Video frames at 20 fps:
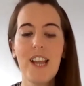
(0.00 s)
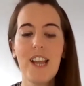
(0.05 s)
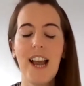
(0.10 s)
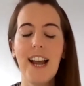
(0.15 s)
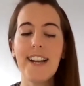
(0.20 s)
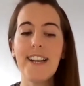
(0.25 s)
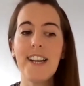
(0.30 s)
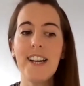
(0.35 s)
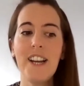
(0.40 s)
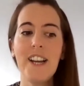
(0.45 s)

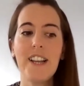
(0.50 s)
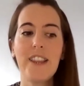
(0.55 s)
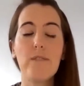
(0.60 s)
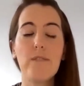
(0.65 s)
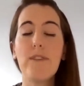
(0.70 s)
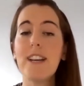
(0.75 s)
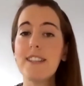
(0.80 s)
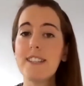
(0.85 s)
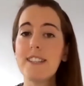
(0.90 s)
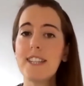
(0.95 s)
And the
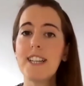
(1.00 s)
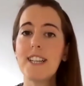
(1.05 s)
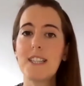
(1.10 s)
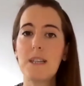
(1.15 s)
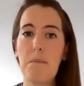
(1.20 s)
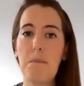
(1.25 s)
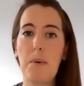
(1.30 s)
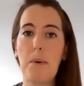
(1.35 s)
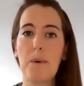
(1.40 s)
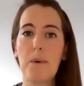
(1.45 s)
reason it's
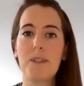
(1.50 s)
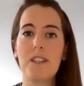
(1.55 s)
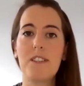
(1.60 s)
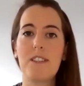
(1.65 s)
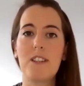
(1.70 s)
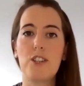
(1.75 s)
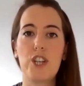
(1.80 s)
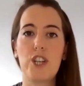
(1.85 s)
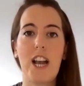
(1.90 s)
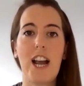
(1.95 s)
important
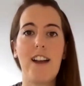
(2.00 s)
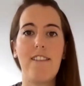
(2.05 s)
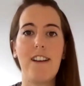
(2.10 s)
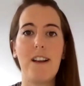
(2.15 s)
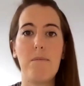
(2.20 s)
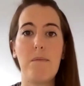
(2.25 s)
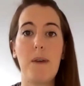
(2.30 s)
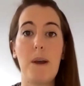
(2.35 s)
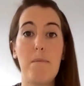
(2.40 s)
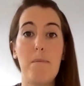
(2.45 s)
to share
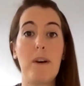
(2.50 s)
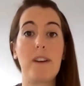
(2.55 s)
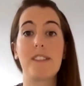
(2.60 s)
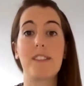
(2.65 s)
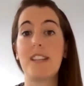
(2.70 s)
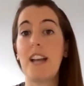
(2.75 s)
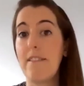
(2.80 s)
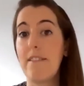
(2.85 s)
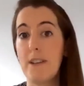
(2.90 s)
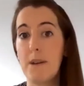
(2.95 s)
it
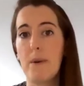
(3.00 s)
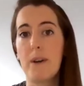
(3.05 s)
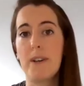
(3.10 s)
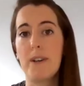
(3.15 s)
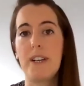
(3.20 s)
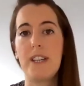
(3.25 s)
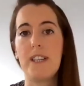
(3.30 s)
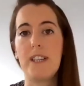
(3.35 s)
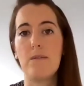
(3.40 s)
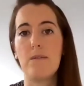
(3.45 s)
amongst everyone
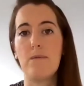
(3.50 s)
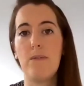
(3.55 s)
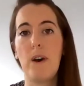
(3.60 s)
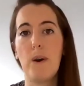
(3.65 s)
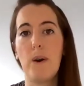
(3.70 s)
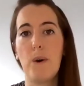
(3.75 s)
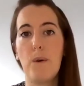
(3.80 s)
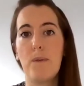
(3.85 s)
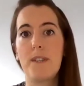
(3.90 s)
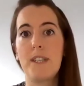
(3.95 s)
who's
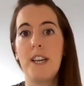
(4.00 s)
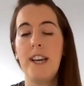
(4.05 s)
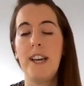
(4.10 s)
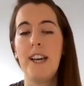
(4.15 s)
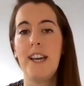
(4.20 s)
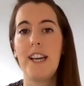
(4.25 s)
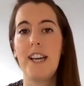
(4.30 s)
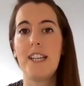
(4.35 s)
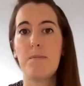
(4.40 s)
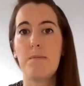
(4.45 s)
involved
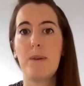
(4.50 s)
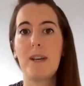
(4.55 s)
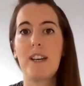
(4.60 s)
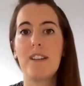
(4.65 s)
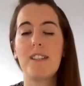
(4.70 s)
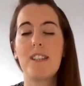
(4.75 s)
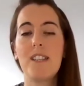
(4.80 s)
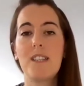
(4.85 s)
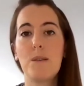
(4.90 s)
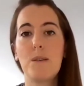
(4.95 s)
is
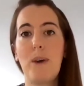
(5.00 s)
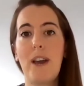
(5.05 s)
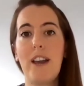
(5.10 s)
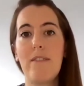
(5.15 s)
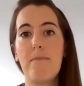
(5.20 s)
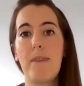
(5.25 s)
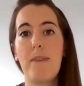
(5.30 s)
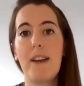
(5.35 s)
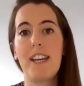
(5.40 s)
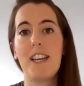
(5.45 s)
because it's a way
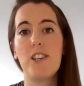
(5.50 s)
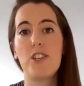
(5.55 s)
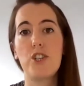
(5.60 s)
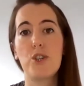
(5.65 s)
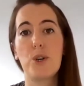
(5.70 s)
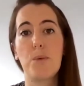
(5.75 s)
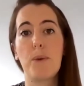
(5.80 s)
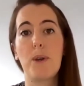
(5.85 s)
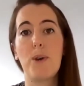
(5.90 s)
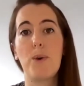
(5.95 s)
of making
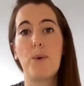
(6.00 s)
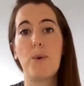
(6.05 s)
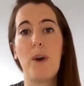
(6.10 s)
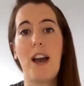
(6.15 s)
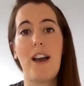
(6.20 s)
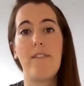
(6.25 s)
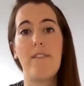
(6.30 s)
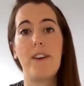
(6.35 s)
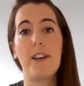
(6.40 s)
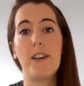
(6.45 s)
sure we all
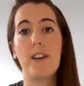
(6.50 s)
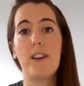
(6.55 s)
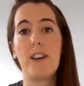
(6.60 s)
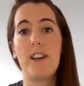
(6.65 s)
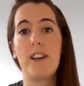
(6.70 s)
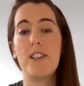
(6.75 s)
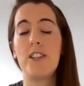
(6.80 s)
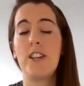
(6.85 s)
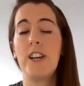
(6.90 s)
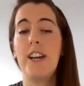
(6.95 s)
have a
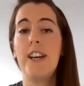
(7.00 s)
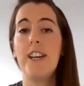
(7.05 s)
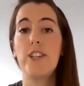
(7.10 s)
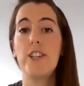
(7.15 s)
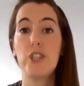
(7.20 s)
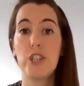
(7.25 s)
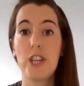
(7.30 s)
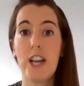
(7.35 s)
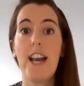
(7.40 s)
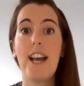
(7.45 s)
good
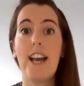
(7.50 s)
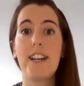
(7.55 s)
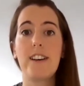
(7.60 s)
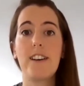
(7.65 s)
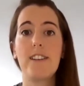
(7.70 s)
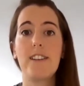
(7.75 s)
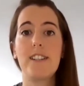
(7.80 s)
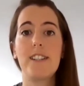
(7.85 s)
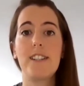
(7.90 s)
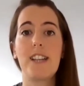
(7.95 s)
shared
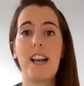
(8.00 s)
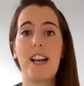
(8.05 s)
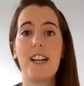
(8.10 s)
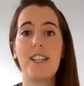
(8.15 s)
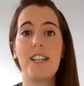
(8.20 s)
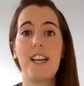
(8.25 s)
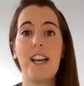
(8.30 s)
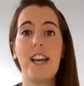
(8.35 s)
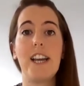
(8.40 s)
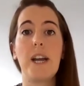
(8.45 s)

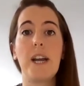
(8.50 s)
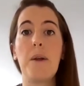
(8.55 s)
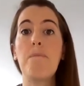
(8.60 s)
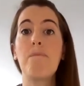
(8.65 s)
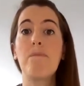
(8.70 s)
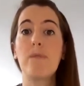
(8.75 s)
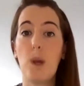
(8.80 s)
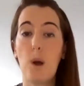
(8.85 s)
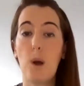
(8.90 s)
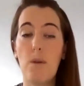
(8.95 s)
understanding
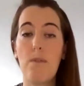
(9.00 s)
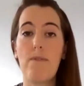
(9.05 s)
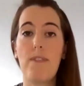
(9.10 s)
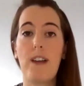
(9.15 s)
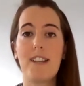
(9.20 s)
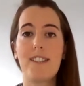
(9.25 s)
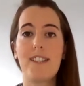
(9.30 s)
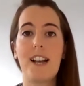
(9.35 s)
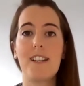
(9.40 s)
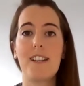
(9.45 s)
of
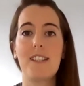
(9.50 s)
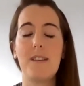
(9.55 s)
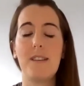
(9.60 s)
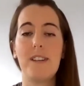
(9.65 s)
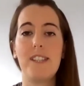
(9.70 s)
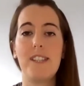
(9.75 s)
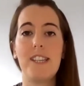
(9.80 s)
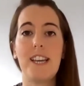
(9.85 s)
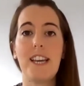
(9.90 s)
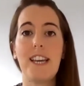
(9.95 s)
that
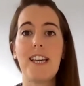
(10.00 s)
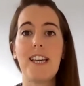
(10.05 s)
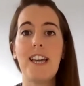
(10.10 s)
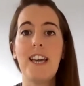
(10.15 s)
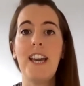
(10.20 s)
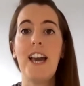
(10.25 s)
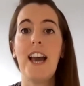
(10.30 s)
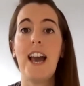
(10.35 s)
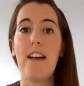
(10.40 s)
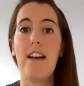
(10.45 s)
activity,
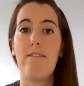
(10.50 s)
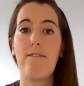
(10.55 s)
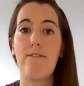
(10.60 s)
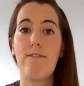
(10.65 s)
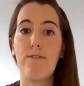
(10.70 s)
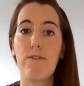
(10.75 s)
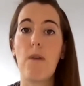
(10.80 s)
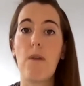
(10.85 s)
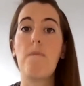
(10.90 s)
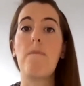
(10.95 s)
and
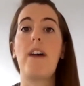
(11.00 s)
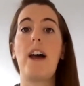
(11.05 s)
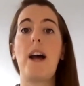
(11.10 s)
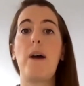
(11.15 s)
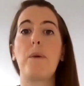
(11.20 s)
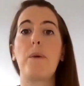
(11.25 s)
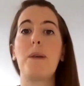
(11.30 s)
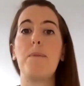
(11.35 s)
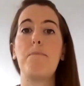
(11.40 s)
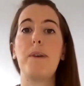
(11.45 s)
from
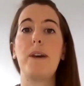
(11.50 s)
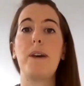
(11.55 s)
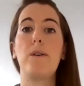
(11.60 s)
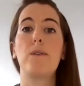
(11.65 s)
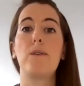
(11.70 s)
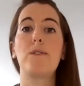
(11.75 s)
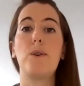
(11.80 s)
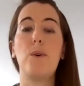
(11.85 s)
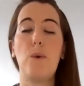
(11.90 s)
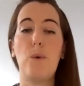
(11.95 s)
that we
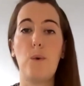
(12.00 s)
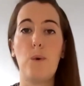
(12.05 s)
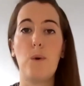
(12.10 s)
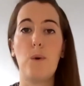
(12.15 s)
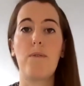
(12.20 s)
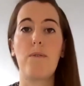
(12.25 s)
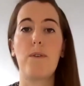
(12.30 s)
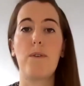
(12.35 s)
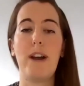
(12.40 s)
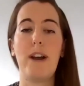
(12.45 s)
build all
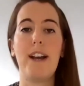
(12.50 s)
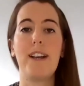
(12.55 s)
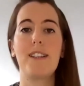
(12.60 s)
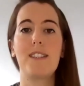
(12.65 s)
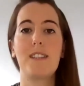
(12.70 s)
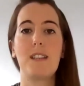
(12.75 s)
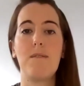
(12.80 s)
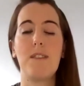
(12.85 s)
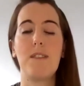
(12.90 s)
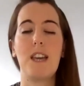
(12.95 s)
of the
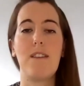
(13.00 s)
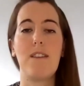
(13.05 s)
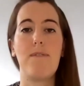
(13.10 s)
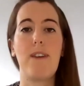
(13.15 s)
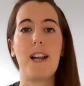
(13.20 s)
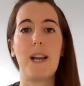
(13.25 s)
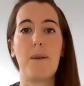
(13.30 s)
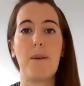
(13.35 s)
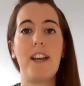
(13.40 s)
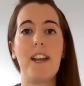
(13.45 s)
rest of the
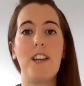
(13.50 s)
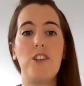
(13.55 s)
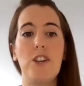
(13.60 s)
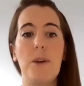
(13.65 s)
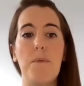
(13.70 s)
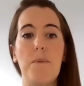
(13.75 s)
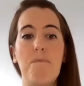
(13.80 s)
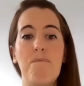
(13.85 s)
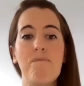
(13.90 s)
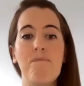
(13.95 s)

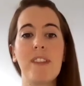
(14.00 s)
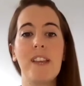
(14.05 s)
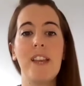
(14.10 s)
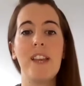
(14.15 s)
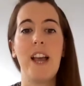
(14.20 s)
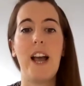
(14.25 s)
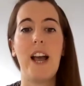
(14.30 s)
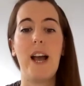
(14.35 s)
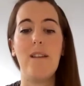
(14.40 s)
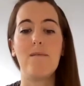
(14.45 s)
evaluation.
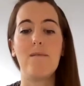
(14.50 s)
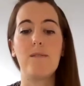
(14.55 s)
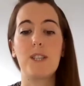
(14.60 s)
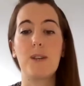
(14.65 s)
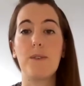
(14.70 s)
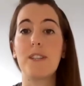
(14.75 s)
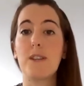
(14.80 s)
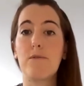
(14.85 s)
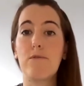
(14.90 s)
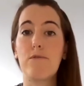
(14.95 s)

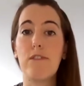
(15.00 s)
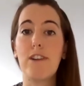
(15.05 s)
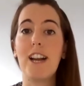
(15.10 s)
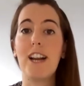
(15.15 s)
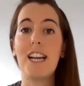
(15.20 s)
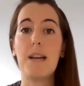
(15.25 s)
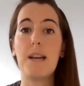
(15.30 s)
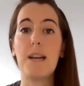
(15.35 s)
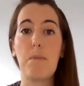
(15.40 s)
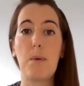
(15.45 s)
So it's a
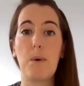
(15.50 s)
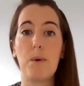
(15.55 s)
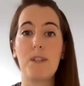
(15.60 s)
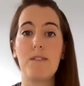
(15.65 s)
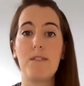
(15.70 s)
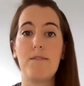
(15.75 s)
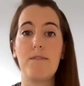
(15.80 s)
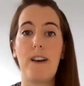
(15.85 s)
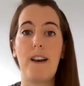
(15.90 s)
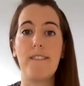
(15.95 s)
really
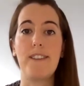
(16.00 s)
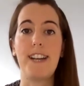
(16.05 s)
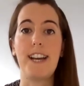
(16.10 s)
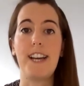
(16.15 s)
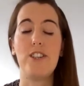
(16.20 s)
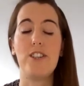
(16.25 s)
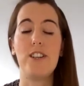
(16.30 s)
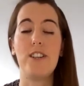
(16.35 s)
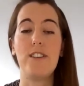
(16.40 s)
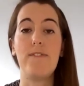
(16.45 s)
important
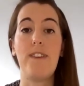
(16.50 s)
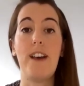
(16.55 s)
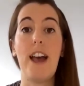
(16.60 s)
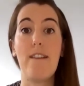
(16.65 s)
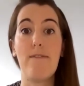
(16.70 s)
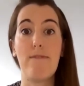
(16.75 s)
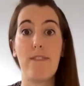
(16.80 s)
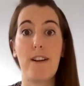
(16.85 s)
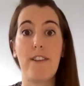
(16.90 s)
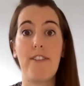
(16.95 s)
foundation for
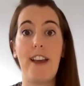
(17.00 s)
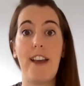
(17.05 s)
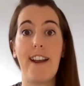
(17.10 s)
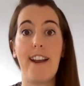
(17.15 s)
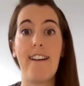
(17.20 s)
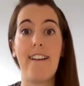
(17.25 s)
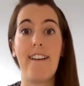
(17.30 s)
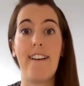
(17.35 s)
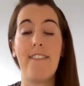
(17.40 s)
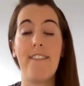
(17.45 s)

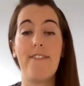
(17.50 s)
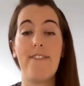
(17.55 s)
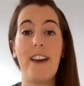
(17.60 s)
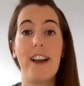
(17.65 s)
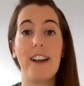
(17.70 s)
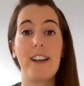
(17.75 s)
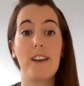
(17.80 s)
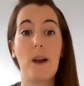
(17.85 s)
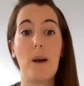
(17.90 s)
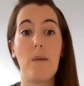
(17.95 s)
everything
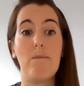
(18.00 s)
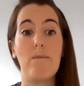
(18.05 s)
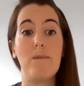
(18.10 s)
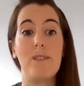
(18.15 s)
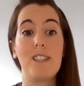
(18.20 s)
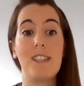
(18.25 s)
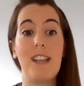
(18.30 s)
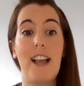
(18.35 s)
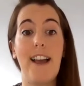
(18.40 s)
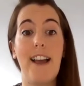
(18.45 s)
that
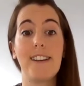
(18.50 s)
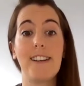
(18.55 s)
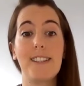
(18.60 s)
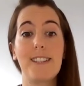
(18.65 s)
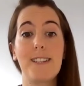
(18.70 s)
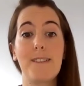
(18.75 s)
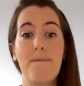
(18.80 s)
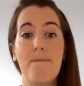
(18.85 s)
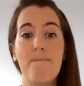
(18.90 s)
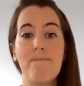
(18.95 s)
comes
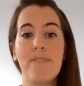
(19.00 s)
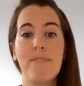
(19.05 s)
next.